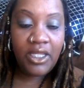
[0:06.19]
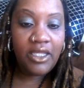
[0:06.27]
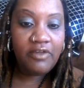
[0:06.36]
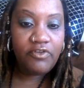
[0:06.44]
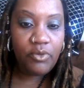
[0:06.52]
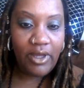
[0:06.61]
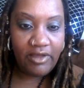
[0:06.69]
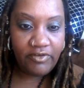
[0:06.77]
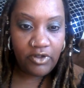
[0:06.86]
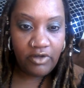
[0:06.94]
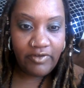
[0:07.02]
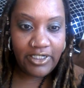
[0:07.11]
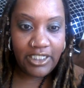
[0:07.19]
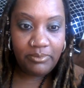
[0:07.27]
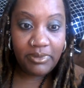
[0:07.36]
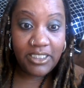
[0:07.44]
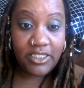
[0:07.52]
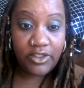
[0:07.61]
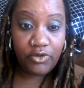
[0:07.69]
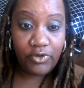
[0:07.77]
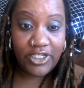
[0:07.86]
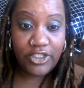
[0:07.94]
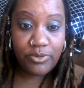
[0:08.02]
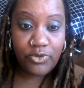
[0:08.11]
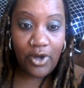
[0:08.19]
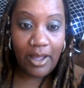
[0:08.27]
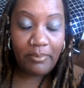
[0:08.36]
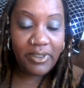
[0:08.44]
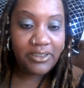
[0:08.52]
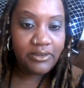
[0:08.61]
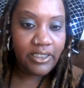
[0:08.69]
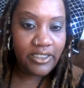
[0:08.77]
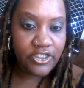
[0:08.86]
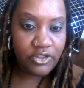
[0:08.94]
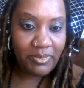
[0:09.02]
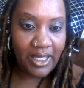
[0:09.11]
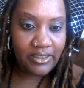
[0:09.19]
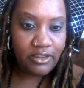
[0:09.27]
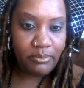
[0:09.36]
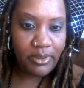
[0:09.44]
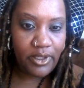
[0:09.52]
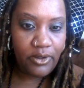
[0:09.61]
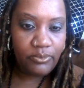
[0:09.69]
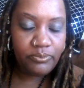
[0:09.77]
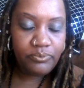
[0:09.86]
If you haven't already, please hit the red subscribe button and smack the bell.